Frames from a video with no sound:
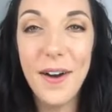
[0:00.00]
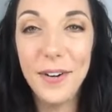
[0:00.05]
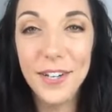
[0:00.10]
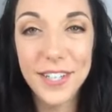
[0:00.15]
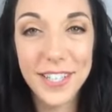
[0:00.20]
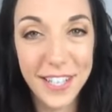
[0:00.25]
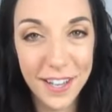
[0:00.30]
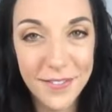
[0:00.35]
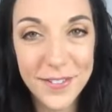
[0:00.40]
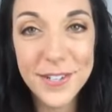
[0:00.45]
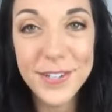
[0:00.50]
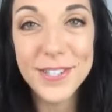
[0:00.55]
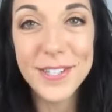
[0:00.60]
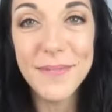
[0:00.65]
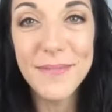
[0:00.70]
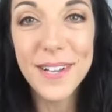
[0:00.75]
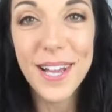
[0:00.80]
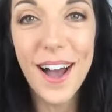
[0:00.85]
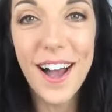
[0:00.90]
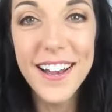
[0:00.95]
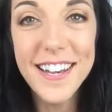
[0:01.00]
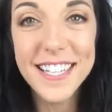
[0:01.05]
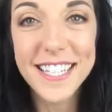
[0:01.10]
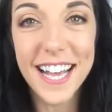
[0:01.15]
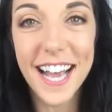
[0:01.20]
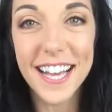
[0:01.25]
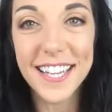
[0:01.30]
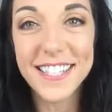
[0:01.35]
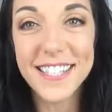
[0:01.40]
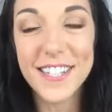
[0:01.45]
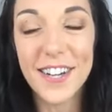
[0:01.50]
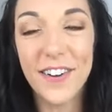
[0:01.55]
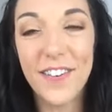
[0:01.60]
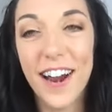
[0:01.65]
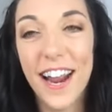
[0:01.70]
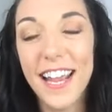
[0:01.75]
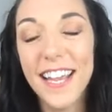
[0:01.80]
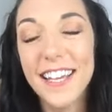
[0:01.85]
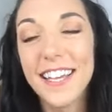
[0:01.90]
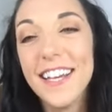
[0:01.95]
give you some context, all
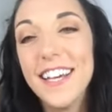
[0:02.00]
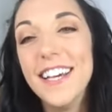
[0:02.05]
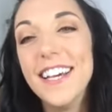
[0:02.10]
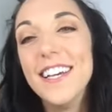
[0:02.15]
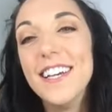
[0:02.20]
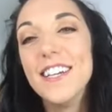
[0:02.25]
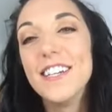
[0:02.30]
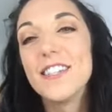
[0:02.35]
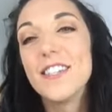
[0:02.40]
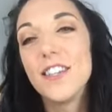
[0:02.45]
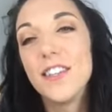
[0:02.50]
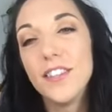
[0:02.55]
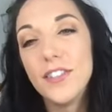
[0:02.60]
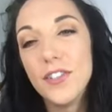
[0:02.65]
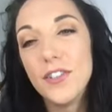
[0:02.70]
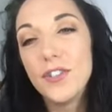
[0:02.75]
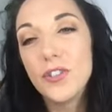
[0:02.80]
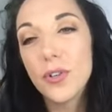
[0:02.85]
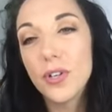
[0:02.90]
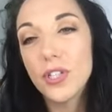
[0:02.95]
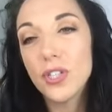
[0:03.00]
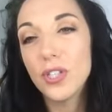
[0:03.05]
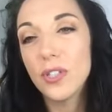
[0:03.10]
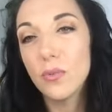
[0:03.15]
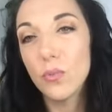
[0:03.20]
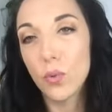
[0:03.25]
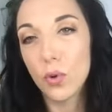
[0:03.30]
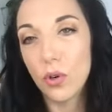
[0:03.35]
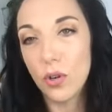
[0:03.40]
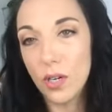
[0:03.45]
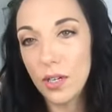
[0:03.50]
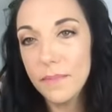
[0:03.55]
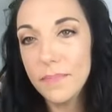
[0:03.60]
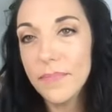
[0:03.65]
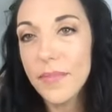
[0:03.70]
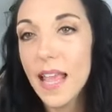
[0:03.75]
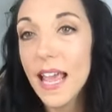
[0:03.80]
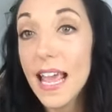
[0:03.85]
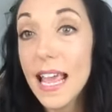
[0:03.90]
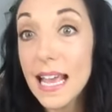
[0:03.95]
right? So the nutrition rule
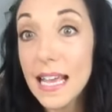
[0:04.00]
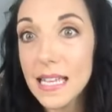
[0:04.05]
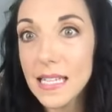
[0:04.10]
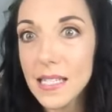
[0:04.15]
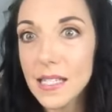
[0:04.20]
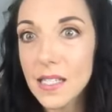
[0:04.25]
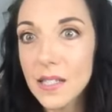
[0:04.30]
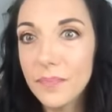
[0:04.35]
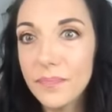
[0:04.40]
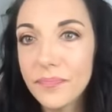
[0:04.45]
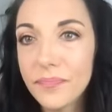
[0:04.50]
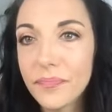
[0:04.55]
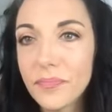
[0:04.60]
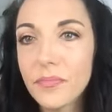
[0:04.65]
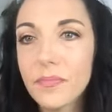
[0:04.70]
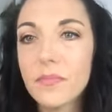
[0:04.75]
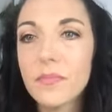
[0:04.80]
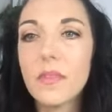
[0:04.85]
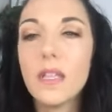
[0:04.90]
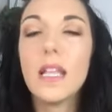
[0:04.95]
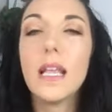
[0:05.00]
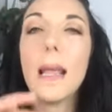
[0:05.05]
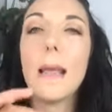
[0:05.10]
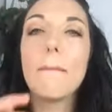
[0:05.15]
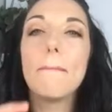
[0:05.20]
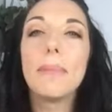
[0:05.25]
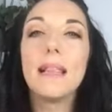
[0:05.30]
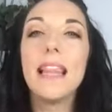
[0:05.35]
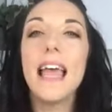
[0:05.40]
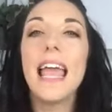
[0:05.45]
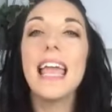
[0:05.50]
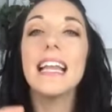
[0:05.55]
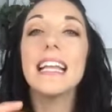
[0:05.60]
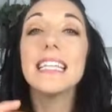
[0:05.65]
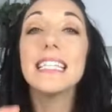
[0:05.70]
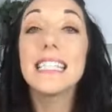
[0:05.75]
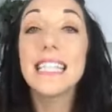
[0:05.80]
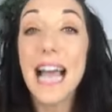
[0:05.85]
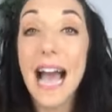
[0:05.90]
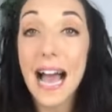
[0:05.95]
is plan
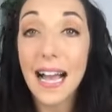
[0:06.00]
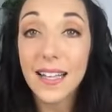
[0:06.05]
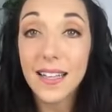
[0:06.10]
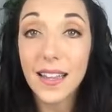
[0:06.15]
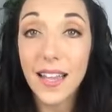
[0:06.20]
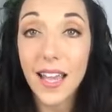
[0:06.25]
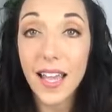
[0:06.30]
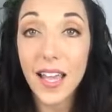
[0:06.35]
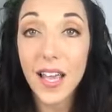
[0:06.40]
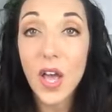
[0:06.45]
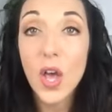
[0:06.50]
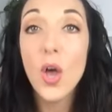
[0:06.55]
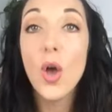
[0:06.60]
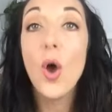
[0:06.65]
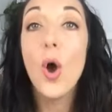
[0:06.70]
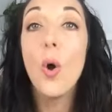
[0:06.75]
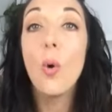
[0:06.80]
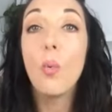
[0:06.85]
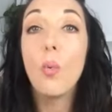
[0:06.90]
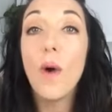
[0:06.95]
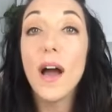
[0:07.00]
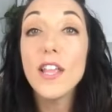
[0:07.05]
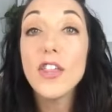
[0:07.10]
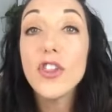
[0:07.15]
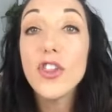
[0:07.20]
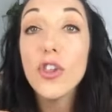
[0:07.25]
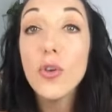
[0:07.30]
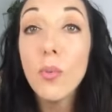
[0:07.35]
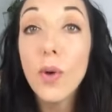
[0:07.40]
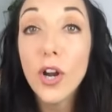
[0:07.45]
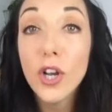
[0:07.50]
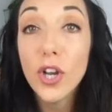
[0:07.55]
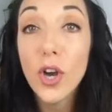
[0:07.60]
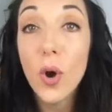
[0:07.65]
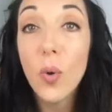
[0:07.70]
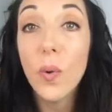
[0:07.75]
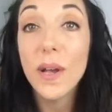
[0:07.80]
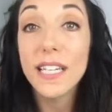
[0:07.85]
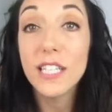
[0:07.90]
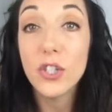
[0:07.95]
exactly what you are
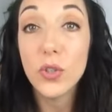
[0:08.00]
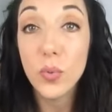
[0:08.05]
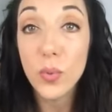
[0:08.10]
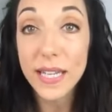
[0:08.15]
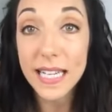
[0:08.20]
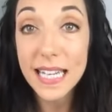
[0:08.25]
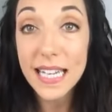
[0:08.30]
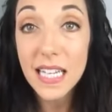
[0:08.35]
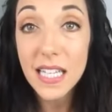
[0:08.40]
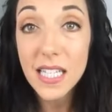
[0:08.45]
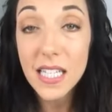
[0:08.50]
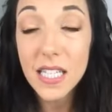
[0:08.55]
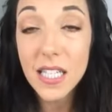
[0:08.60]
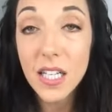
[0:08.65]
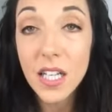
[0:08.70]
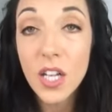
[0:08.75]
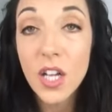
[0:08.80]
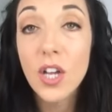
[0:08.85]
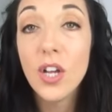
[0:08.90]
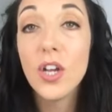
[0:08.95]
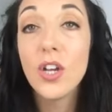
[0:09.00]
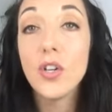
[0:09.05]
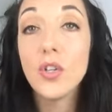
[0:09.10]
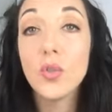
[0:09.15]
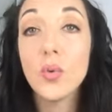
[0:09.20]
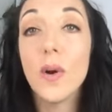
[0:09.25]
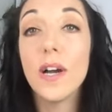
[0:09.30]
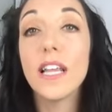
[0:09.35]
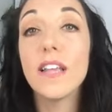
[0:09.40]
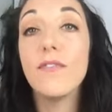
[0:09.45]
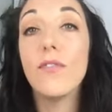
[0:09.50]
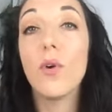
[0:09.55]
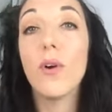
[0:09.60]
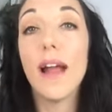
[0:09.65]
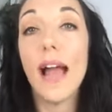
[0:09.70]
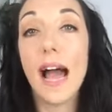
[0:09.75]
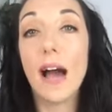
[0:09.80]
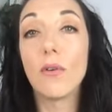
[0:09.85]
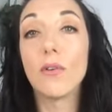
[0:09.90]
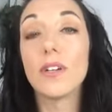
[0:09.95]
going to eat 24
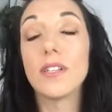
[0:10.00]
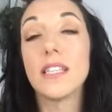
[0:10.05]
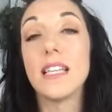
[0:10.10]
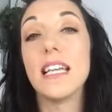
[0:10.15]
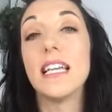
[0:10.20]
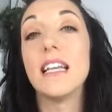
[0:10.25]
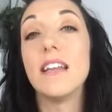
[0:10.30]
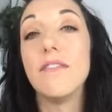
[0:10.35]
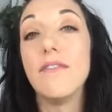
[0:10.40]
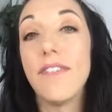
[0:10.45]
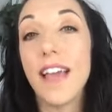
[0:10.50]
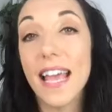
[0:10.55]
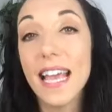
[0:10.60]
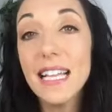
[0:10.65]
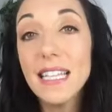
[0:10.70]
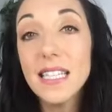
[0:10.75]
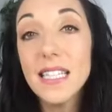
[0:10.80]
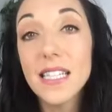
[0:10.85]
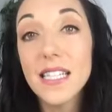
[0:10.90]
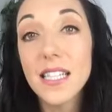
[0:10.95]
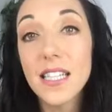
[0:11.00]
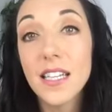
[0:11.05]
hours in advance,